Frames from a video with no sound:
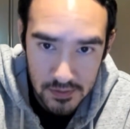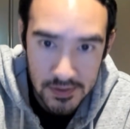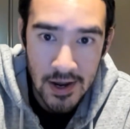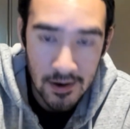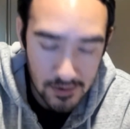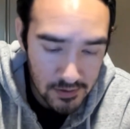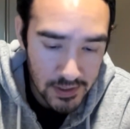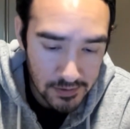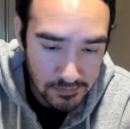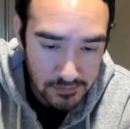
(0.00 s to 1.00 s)
Yeah,
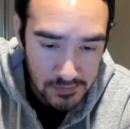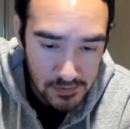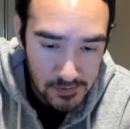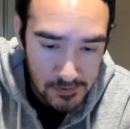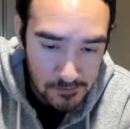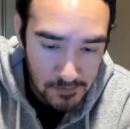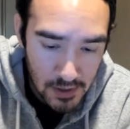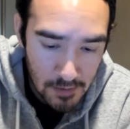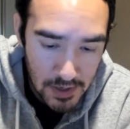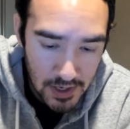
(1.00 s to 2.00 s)
okay.
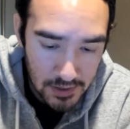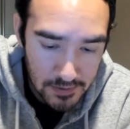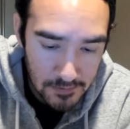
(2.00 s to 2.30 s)
Not bad.